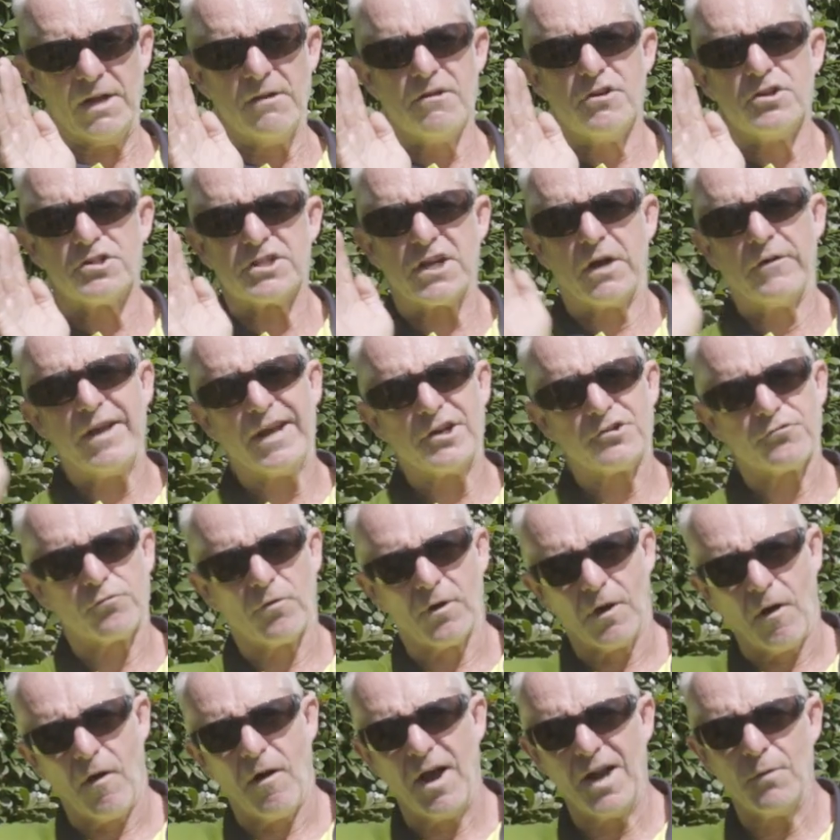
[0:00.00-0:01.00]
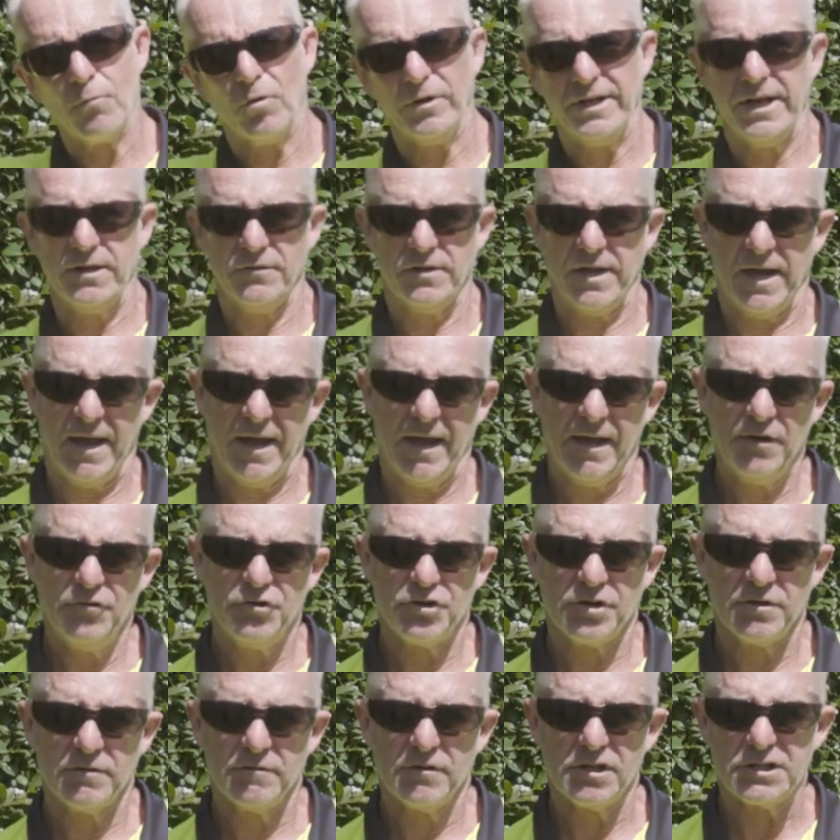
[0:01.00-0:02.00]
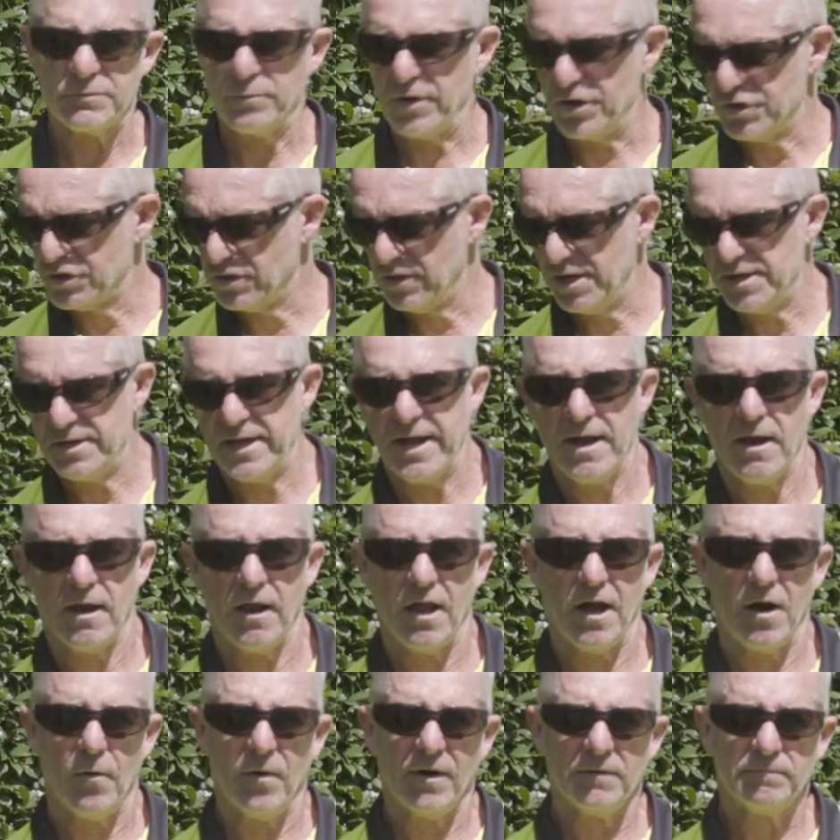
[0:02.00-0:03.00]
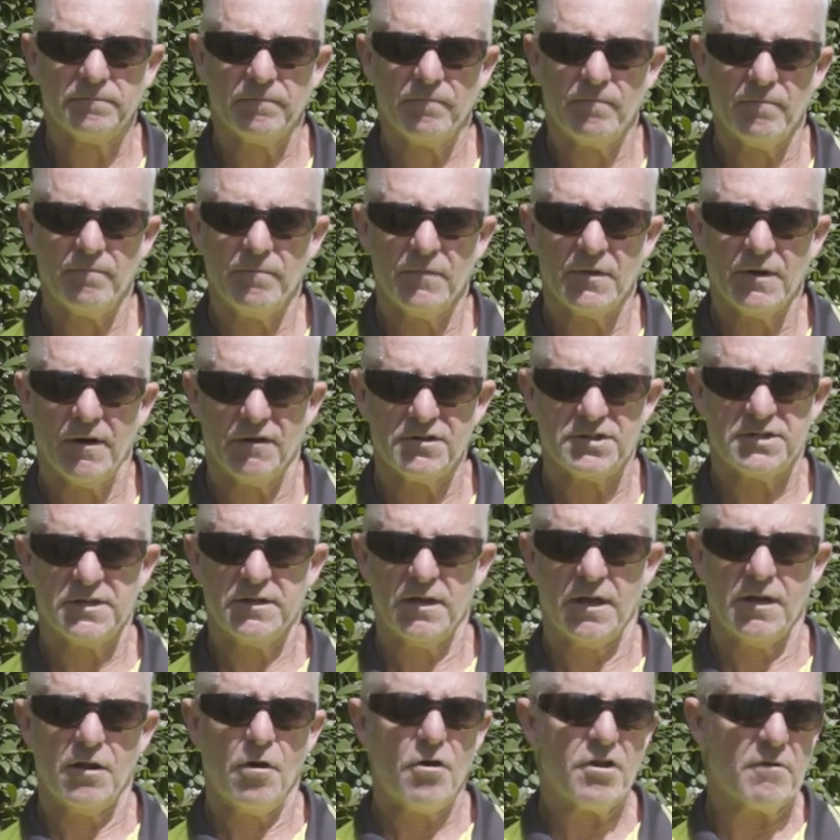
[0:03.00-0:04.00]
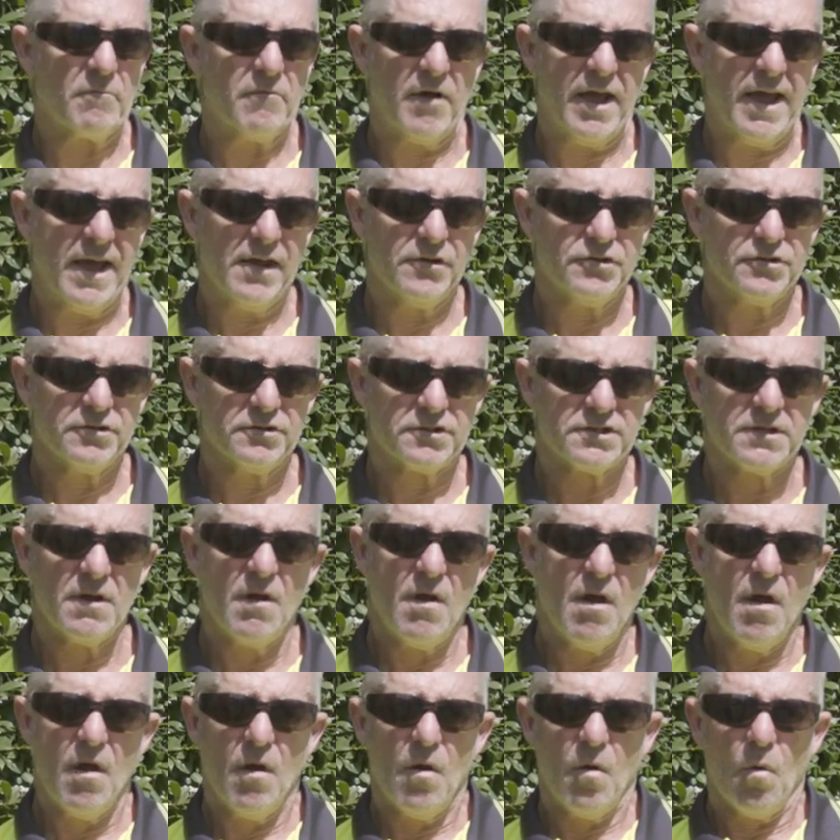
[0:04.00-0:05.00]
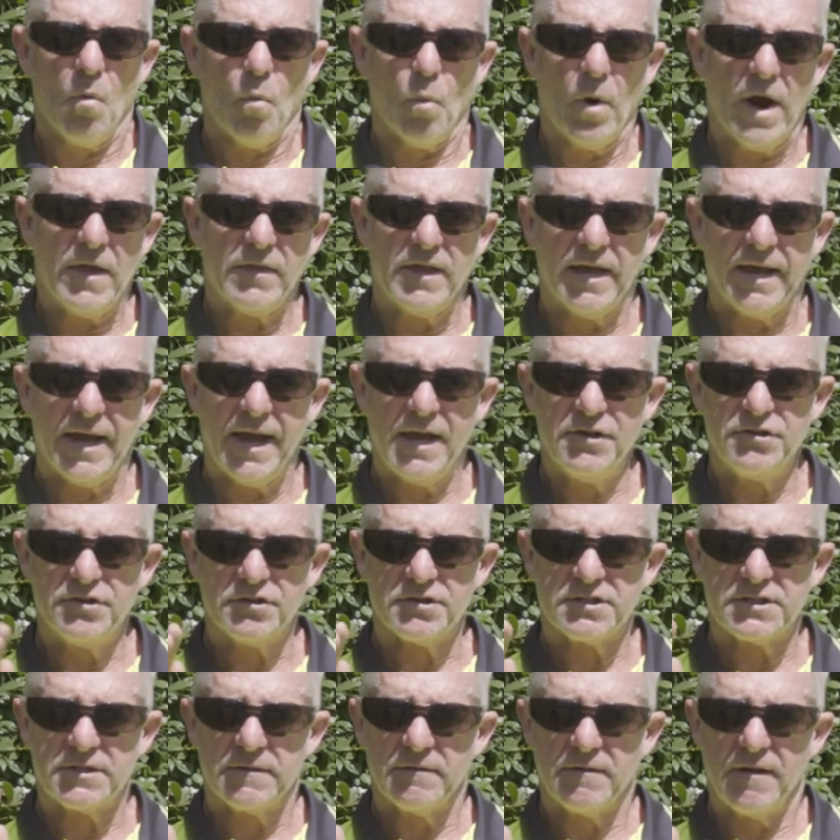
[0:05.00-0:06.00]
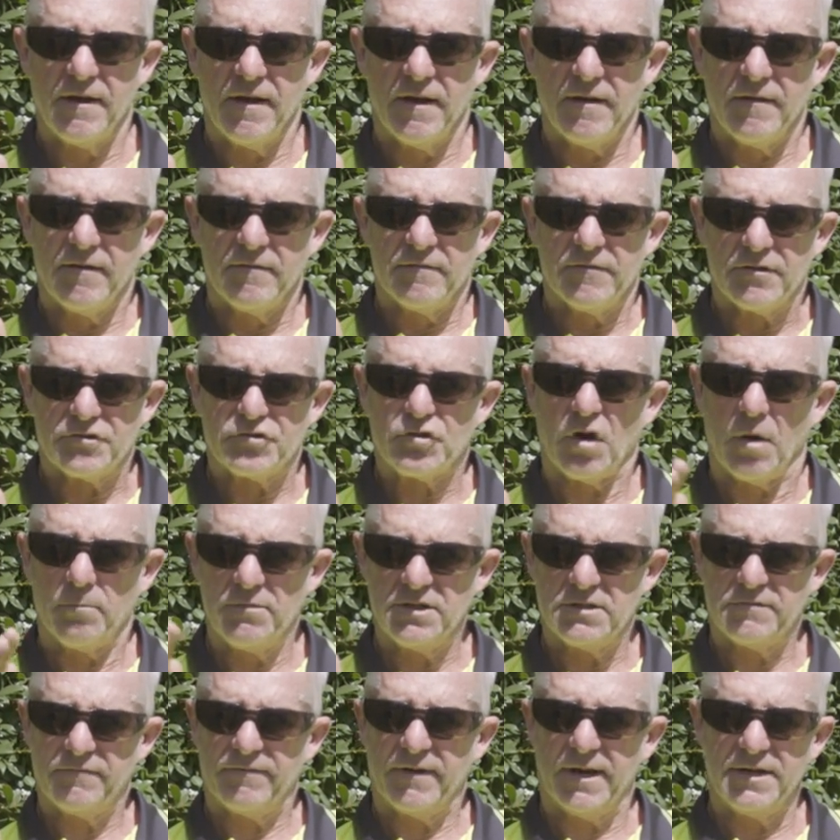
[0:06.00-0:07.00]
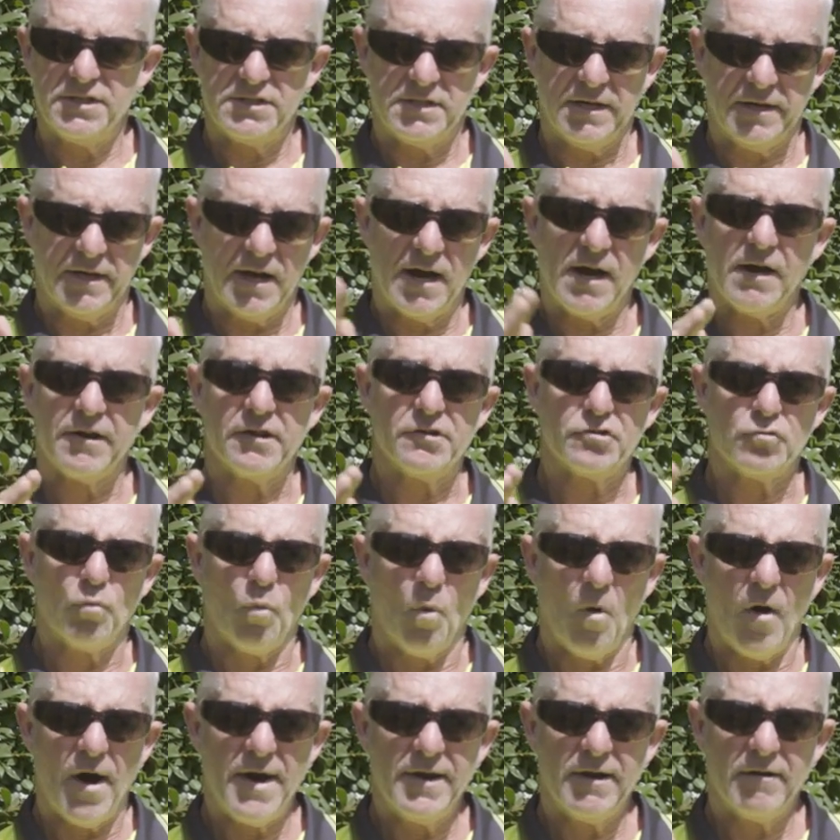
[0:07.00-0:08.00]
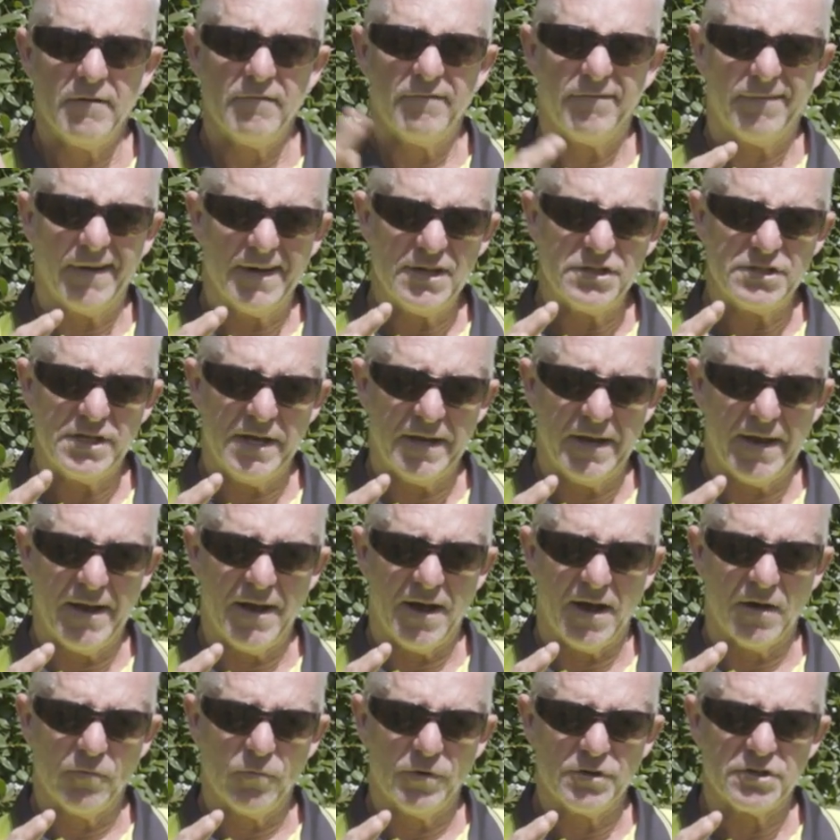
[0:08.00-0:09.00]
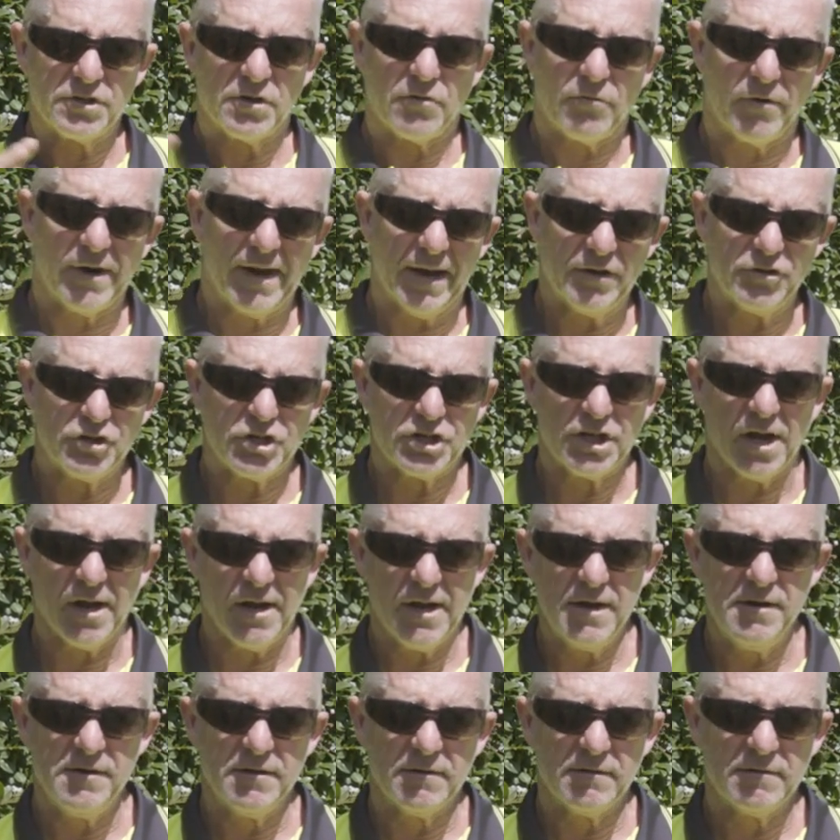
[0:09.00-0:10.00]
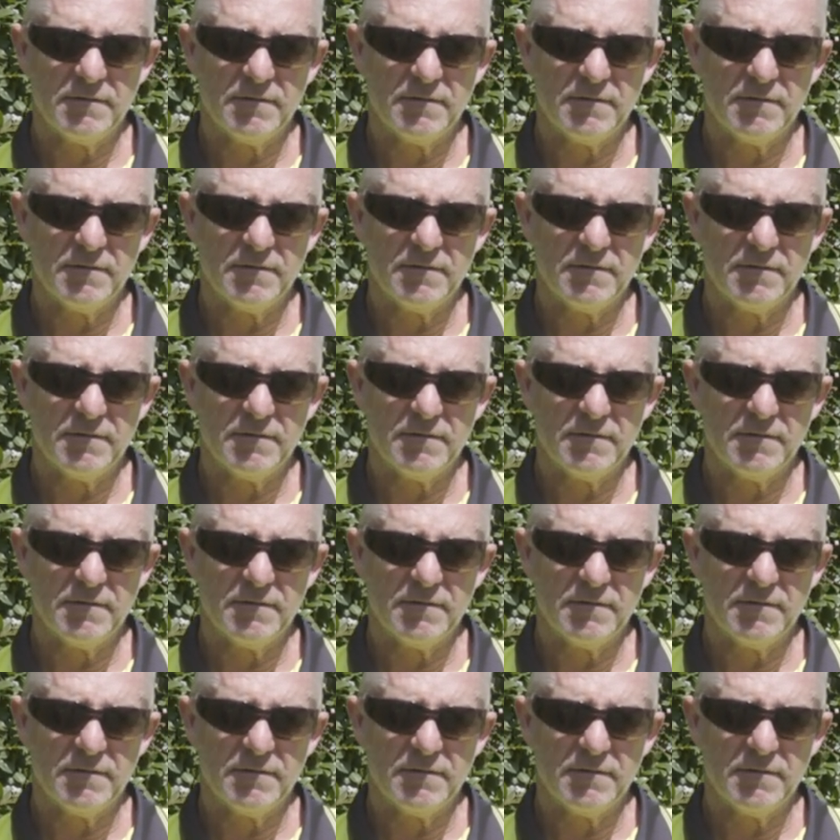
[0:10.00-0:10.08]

so the extra light will hit the hedge, especially down lower. I see a lot of hedges where the top is facing out, it's wider and facing out, which creates shade,